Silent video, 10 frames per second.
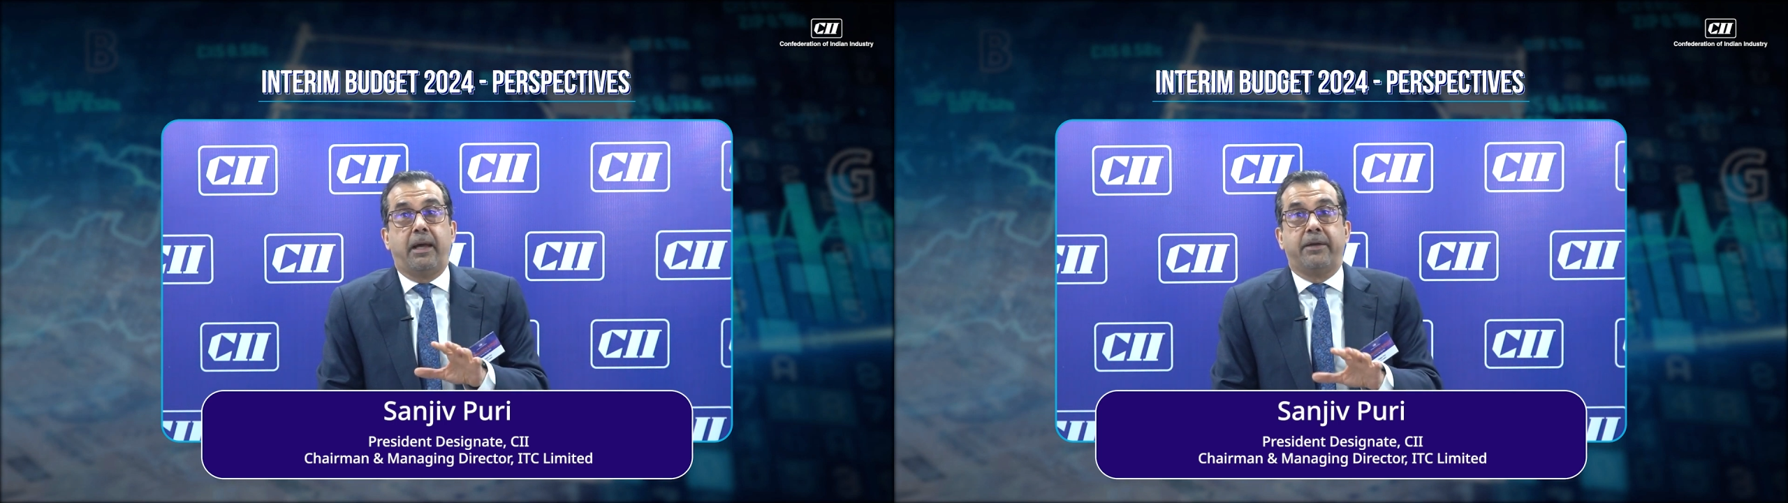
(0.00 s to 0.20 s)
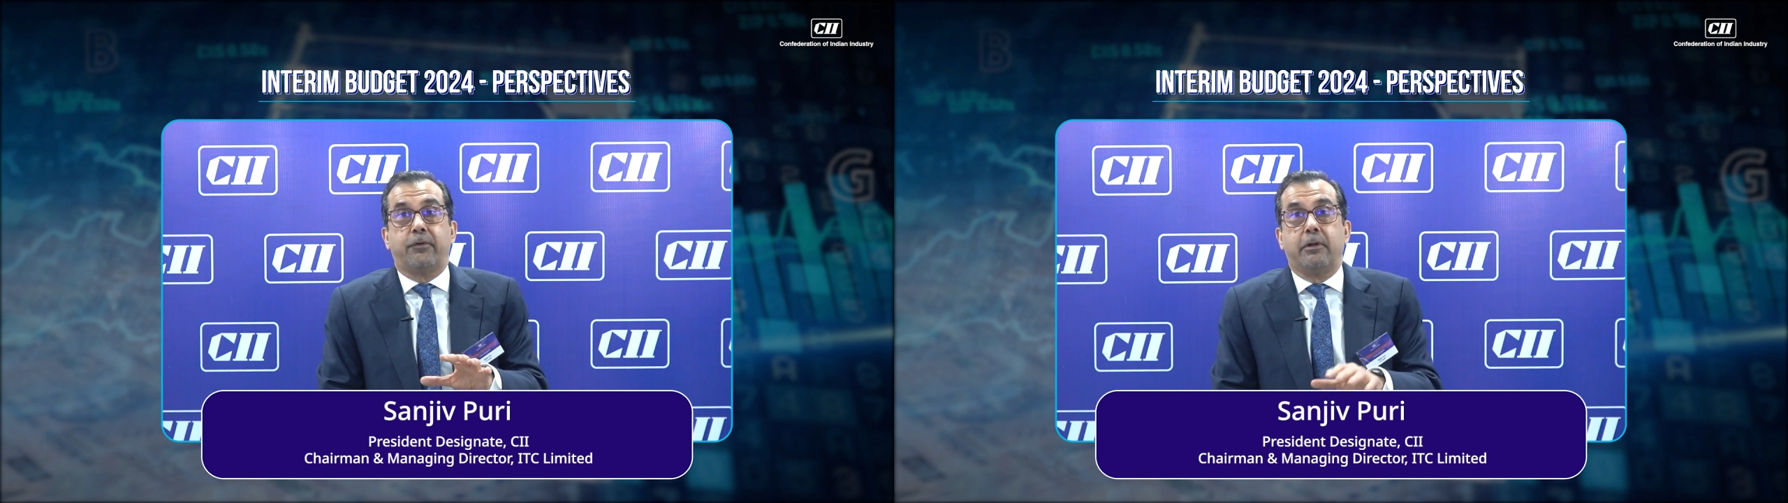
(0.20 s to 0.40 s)

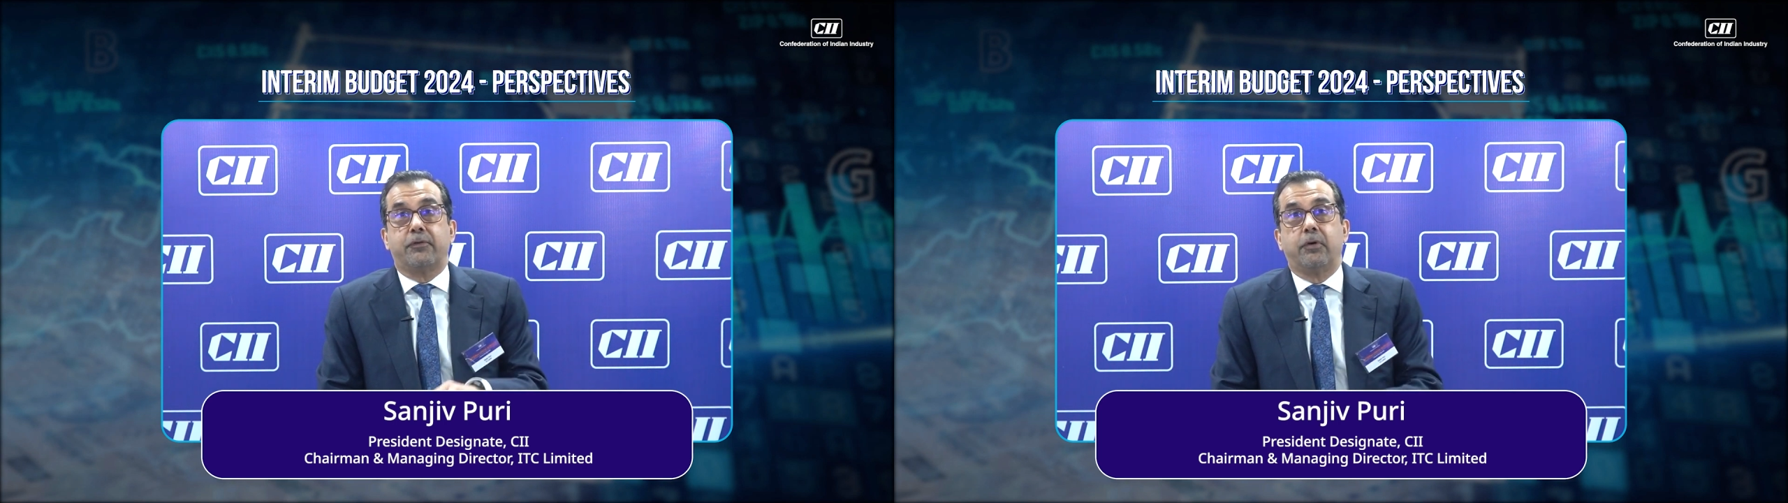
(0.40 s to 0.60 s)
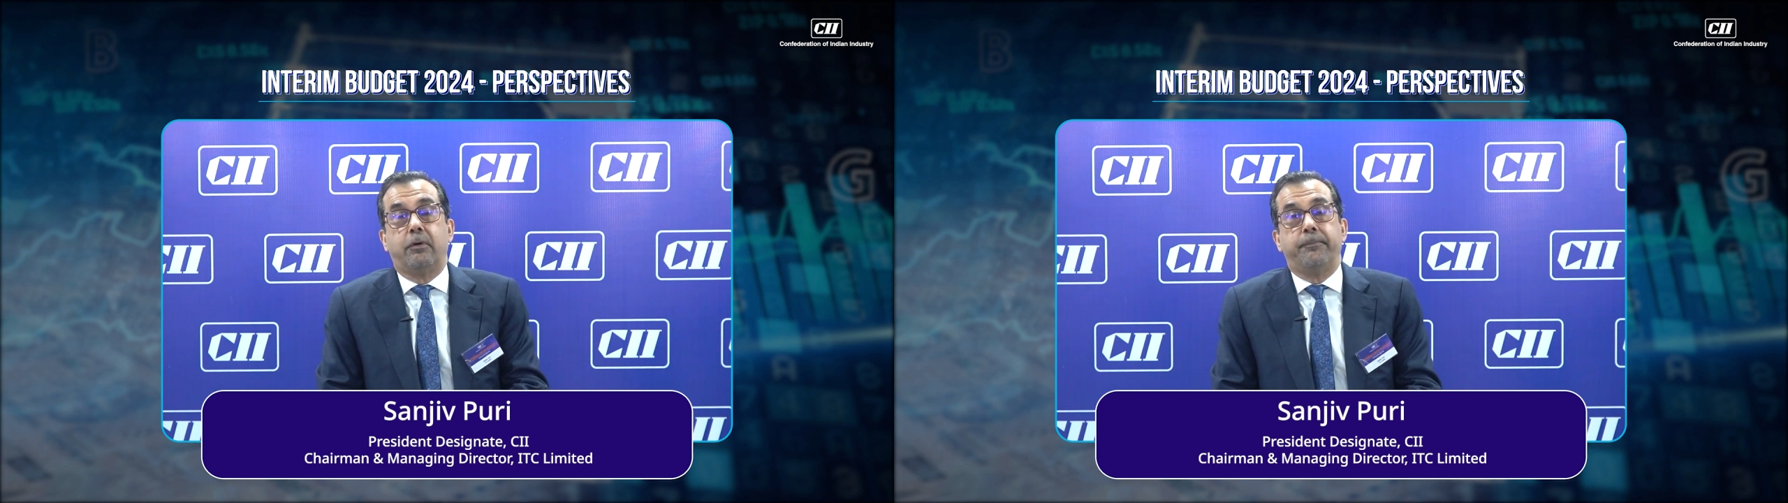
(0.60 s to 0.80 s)
as
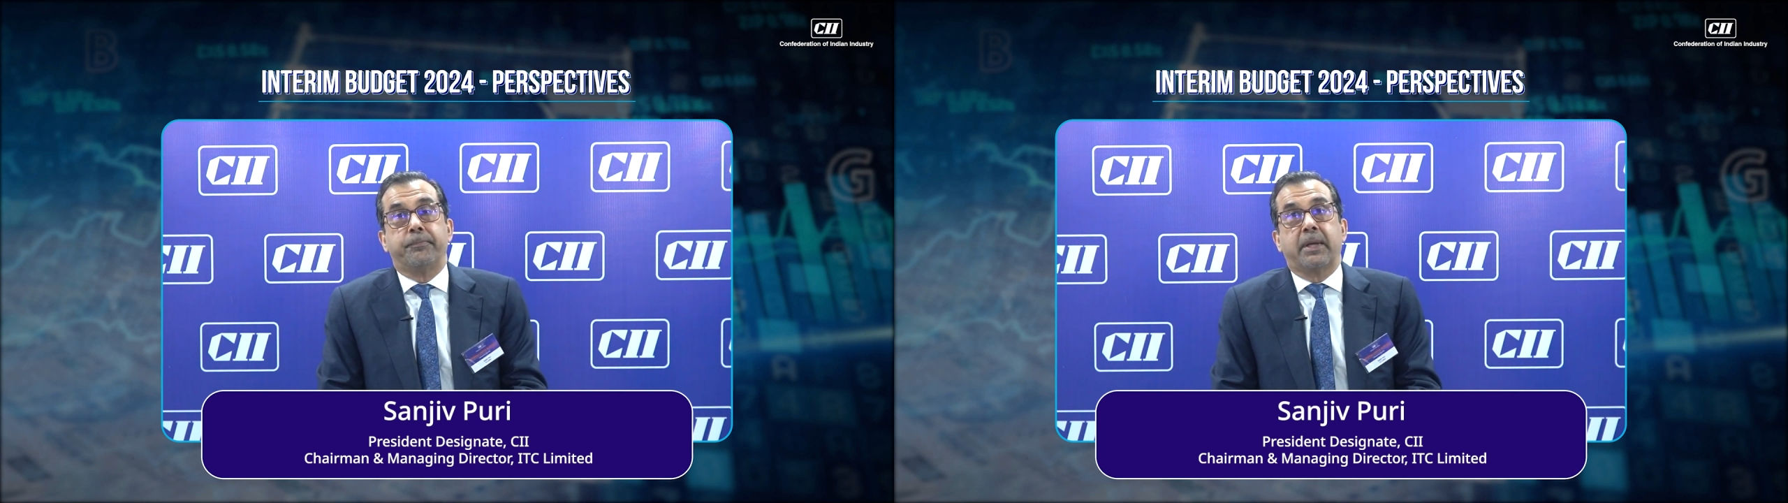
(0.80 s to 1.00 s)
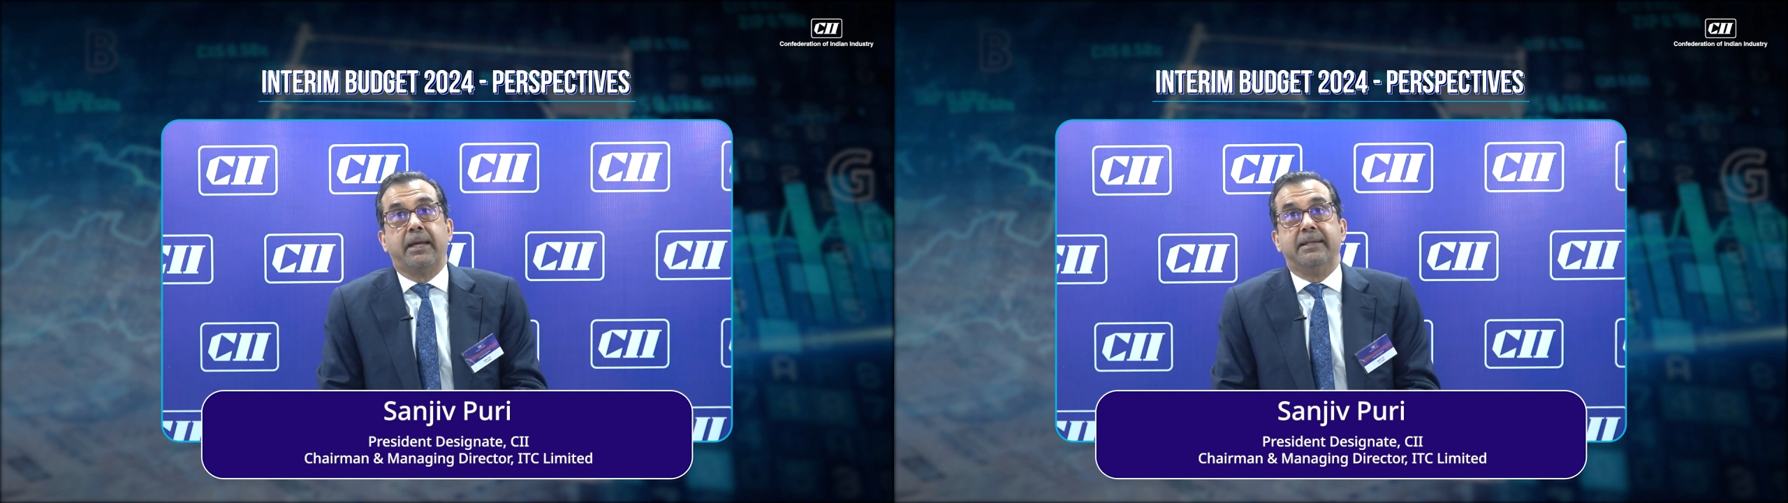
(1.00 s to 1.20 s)
also
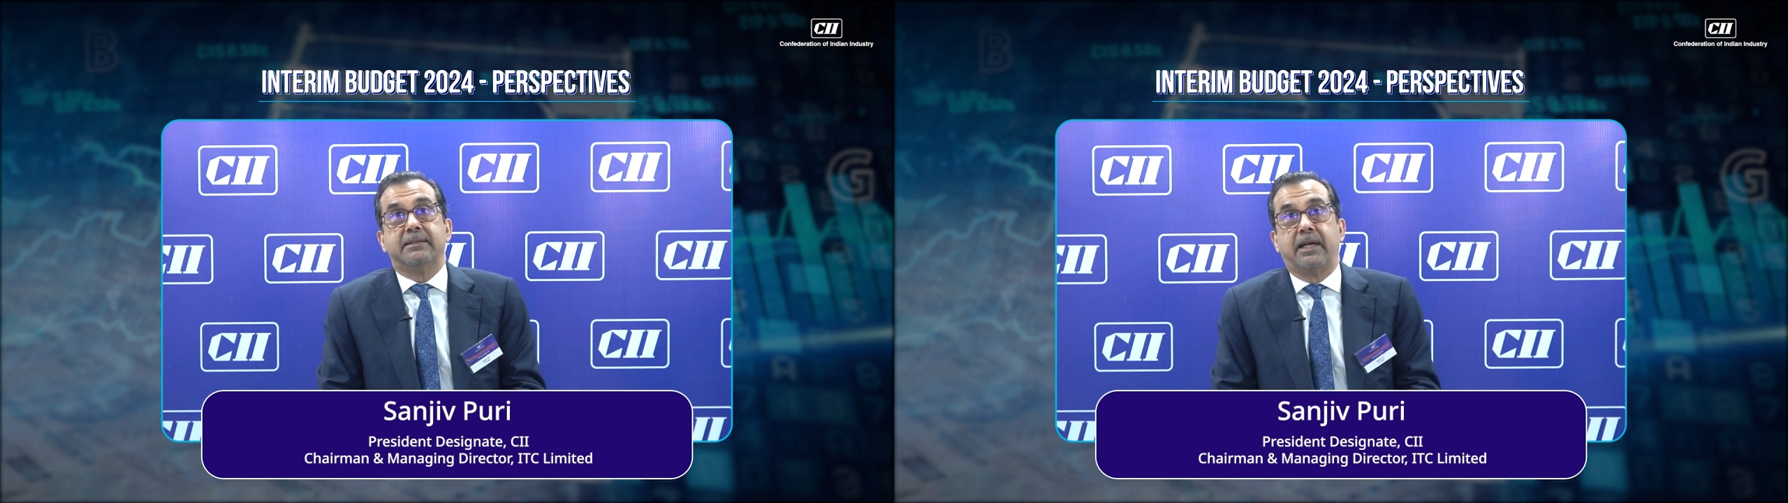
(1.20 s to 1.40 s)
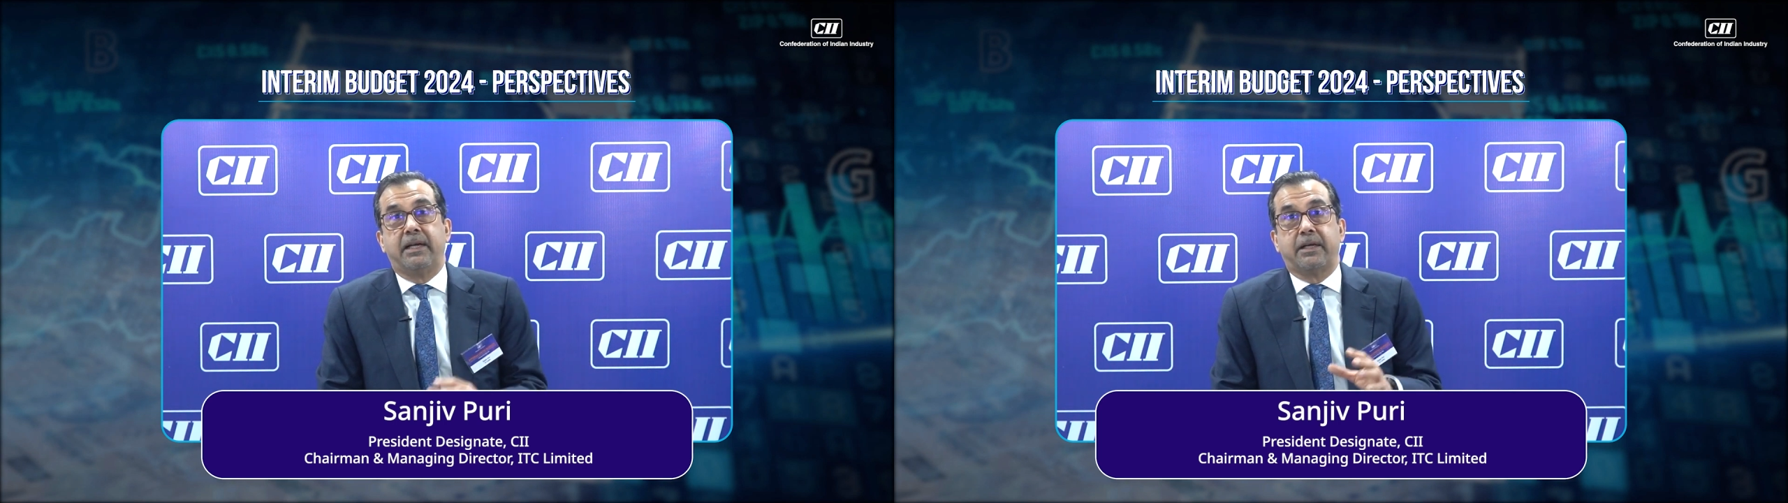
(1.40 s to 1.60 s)

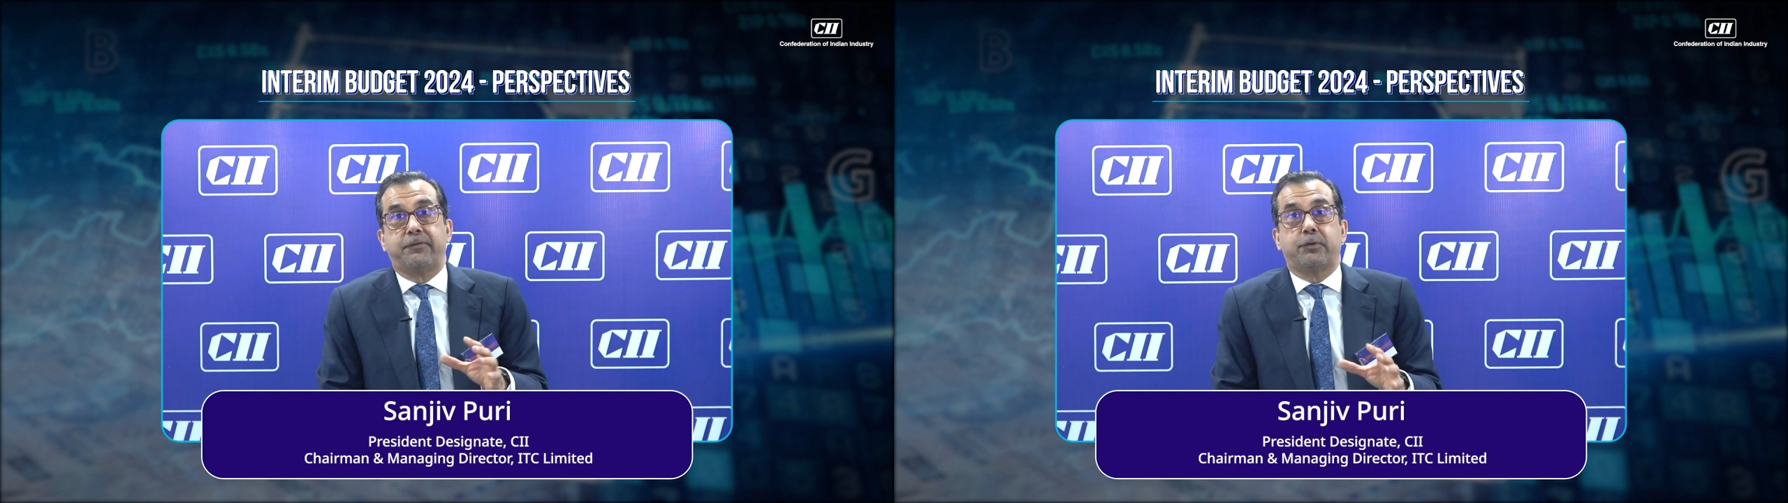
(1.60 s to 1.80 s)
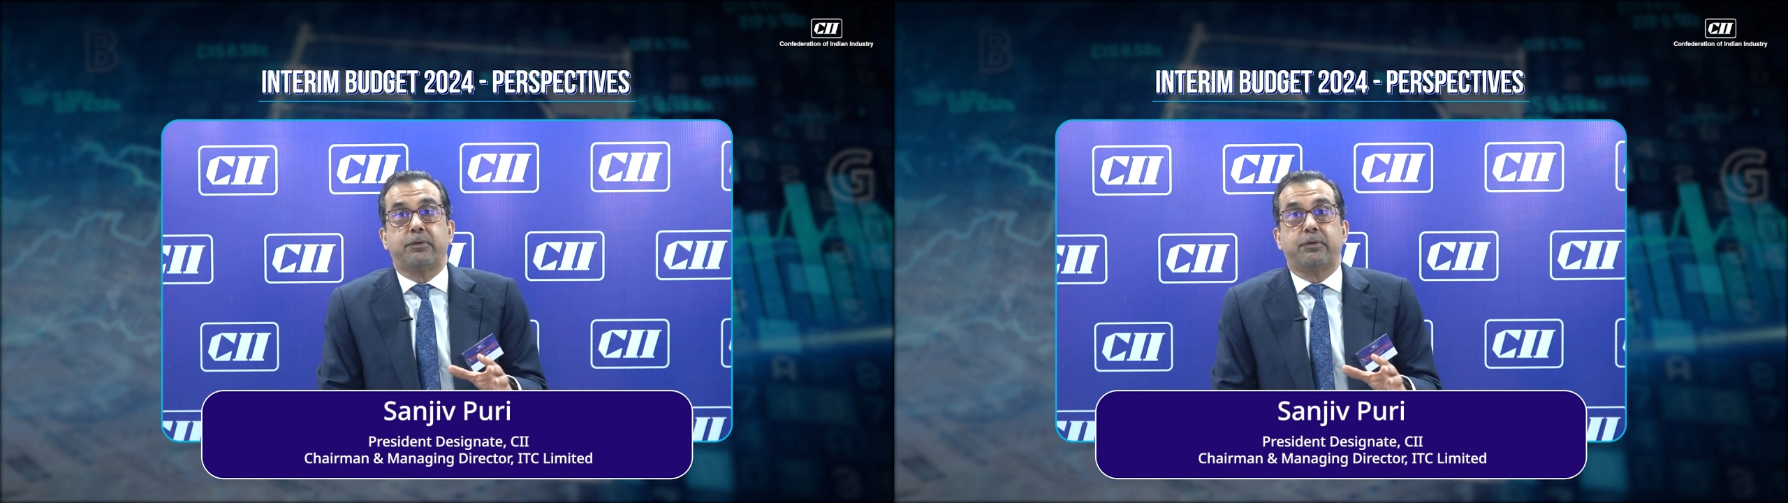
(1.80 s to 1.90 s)
incentives